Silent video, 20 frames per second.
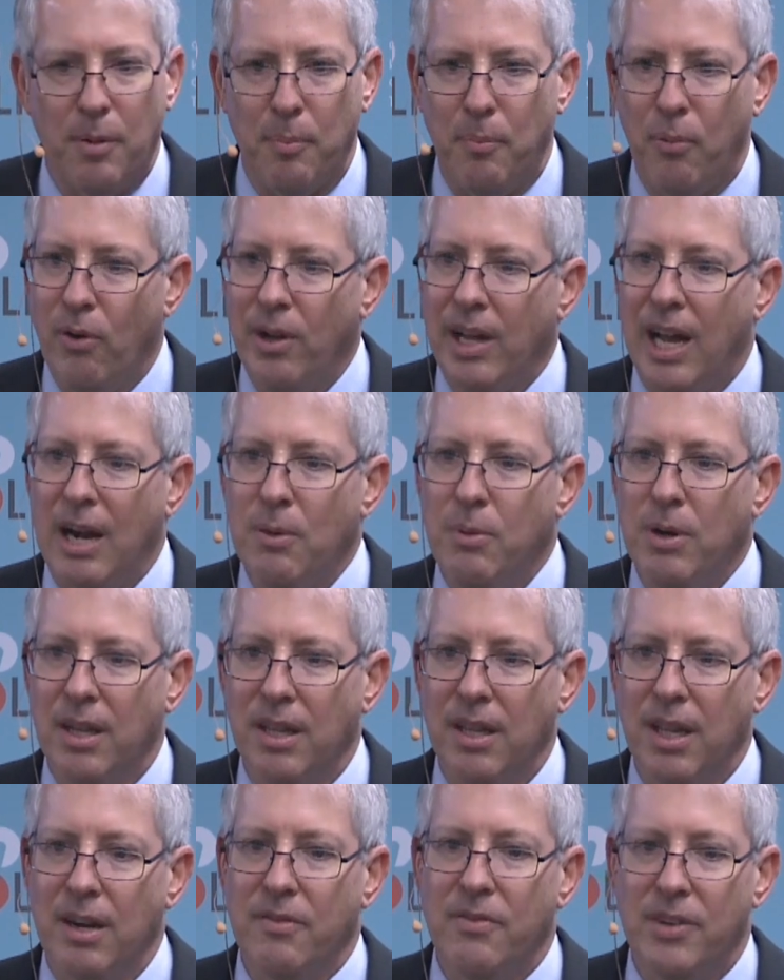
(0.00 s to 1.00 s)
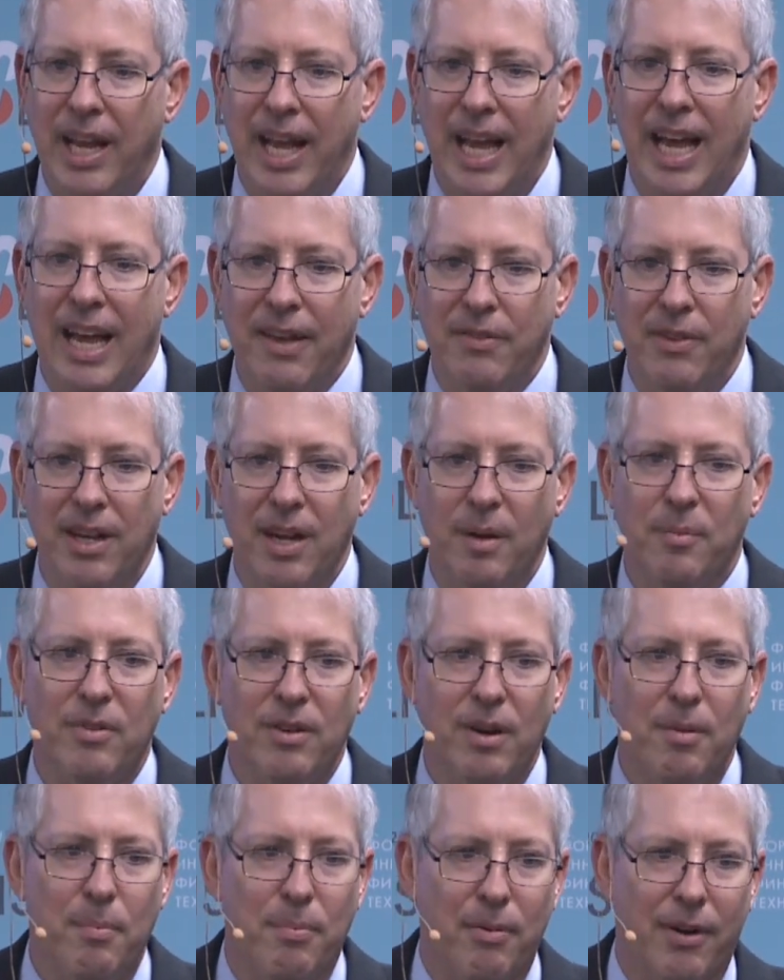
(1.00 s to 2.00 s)
but boy, I would love to have the
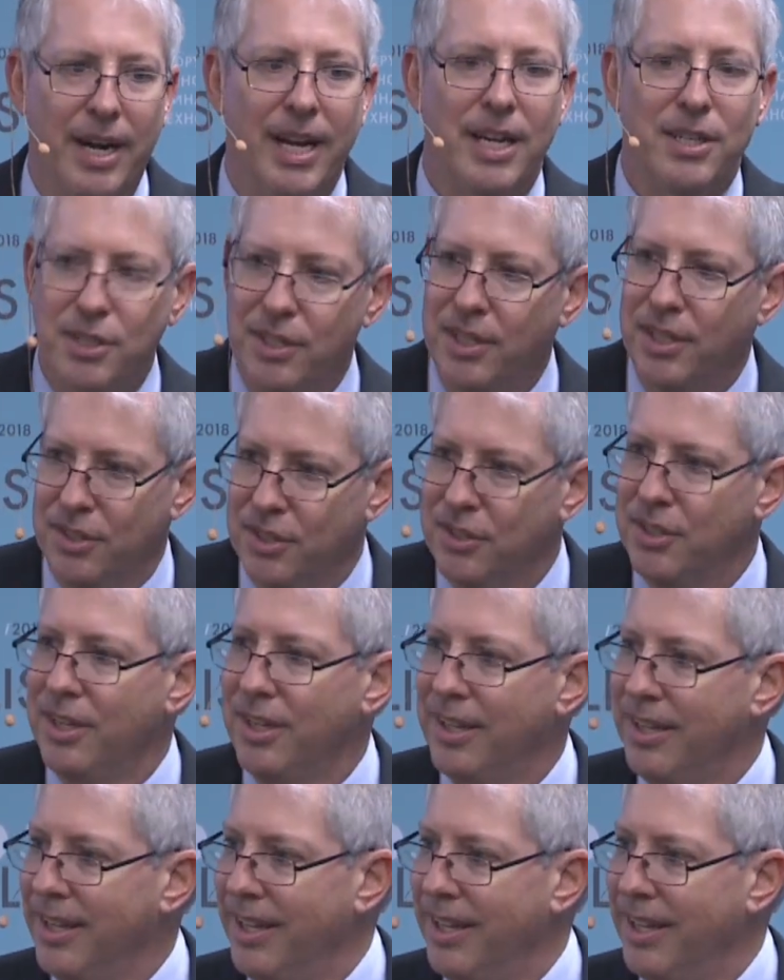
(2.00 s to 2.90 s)
number of branches